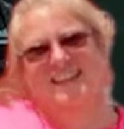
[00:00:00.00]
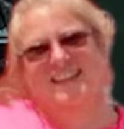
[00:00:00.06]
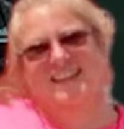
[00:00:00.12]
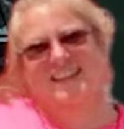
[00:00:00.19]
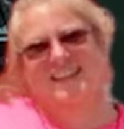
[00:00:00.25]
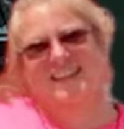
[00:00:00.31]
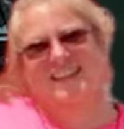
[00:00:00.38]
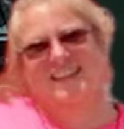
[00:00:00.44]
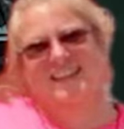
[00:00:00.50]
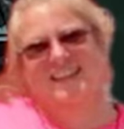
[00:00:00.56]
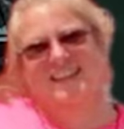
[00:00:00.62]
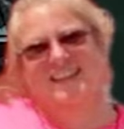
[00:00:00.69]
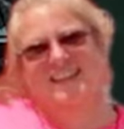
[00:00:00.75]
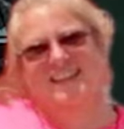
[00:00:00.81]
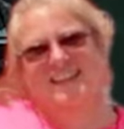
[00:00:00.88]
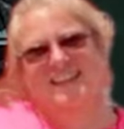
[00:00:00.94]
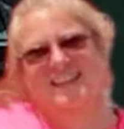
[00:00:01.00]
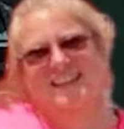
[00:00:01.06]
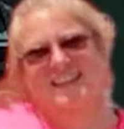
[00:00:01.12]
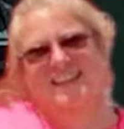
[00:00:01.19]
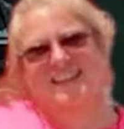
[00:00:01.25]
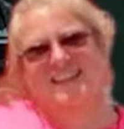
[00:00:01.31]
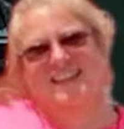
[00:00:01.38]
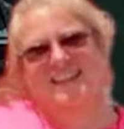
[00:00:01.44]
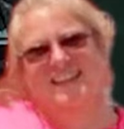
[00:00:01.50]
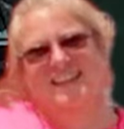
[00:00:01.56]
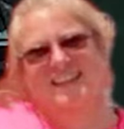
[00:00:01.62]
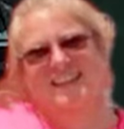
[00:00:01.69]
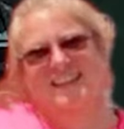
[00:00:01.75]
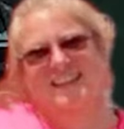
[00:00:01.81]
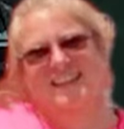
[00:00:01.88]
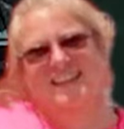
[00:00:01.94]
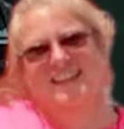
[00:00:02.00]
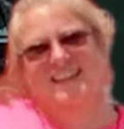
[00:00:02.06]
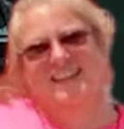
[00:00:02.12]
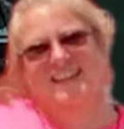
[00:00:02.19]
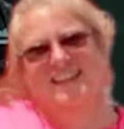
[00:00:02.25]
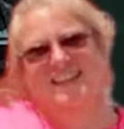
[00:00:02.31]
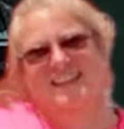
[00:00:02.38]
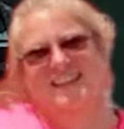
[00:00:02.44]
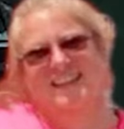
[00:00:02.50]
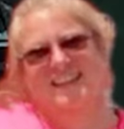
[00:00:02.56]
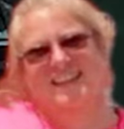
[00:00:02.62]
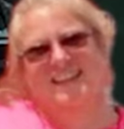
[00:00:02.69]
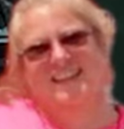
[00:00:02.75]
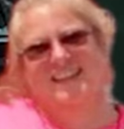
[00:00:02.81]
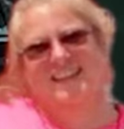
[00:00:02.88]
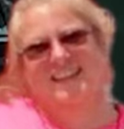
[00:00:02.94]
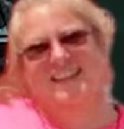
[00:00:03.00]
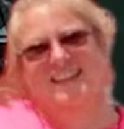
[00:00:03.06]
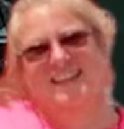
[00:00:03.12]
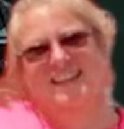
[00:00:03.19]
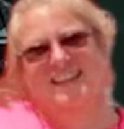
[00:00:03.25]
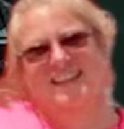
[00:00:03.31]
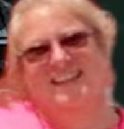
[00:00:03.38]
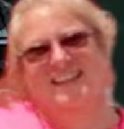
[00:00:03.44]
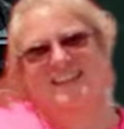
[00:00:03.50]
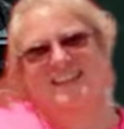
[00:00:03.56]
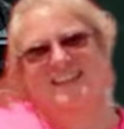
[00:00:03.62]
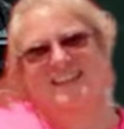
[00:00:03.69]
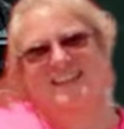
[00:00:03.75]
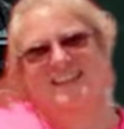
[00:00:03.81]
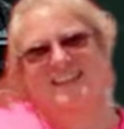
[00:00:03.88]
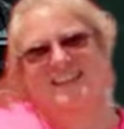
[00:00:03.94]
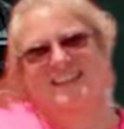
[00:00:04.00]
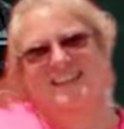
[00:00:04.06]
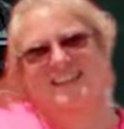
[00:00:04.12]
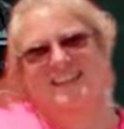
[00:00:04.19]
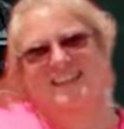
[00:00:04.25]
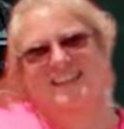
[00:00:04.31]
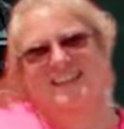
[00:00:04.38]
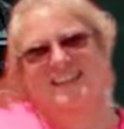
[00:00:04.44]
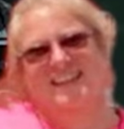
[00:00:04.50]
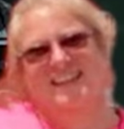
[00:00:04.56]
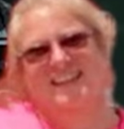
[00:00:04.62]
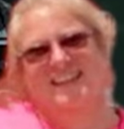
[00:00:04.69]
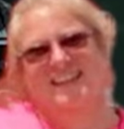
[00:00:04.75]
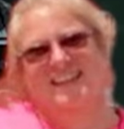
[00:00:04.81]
(not speaking)